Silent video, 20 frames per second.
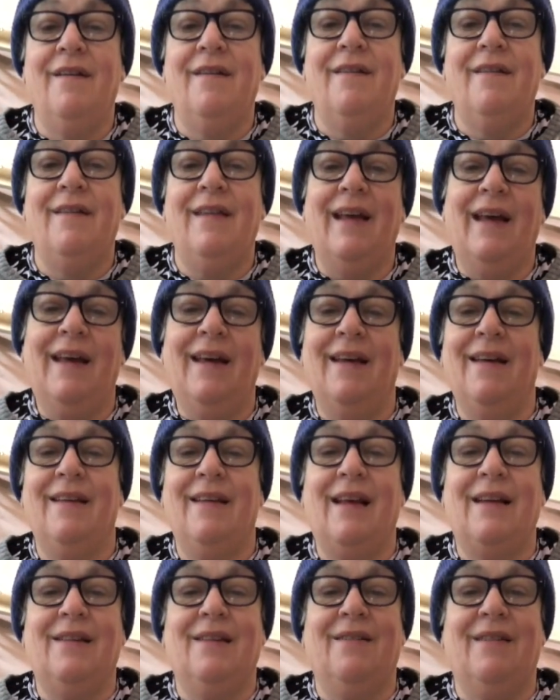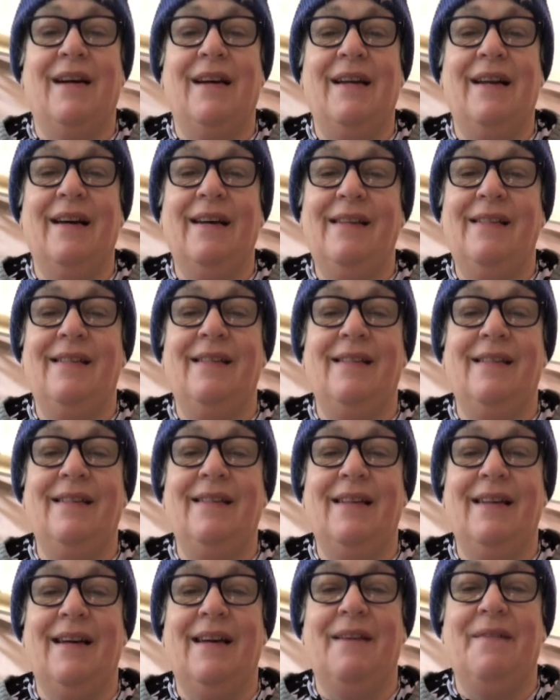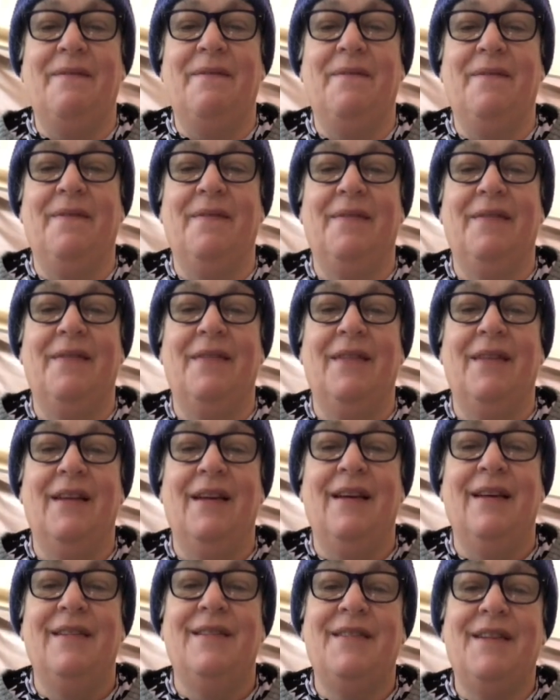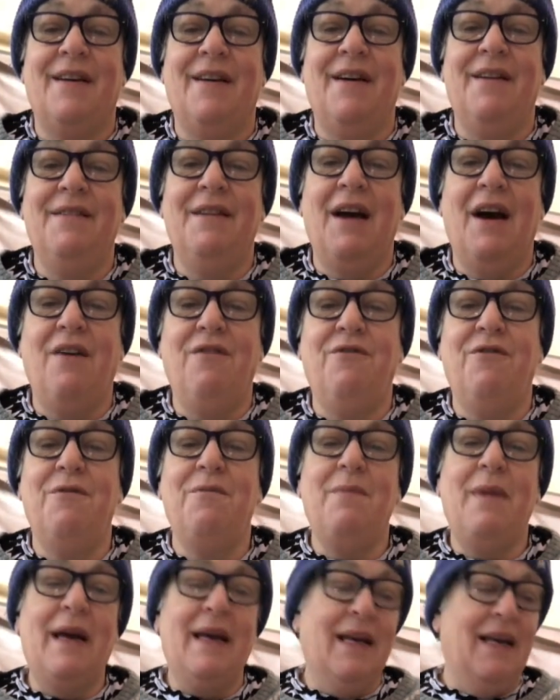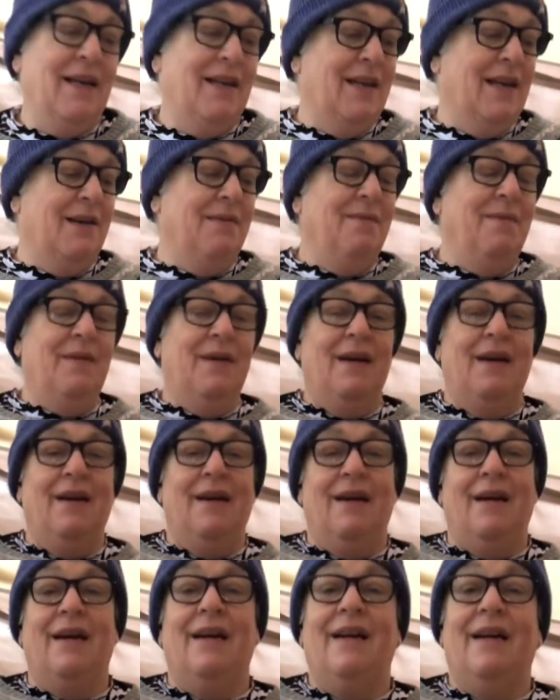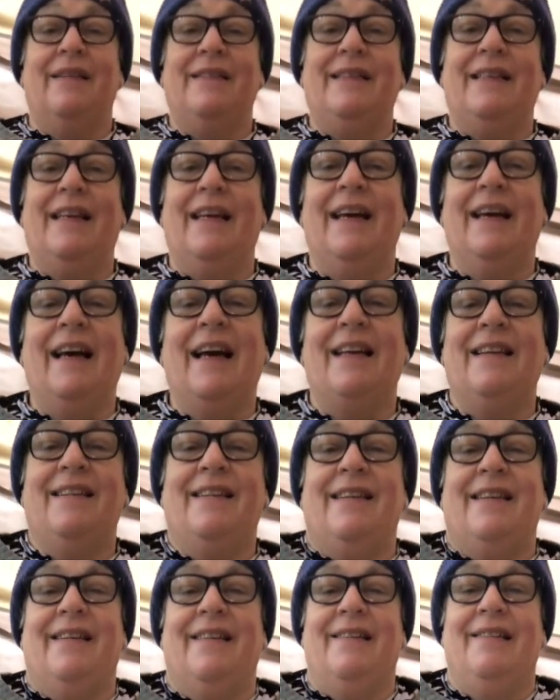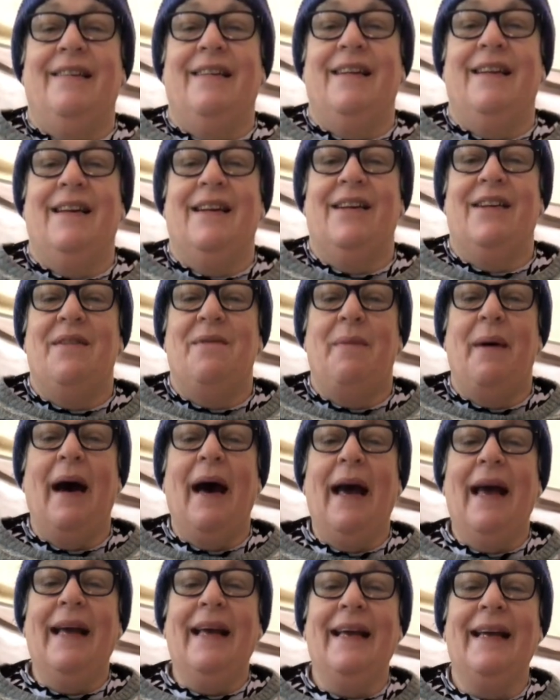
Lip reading: There, that's quite nice, isn't it? So I hope you have fun making them, and I'll see you again soon. Bye.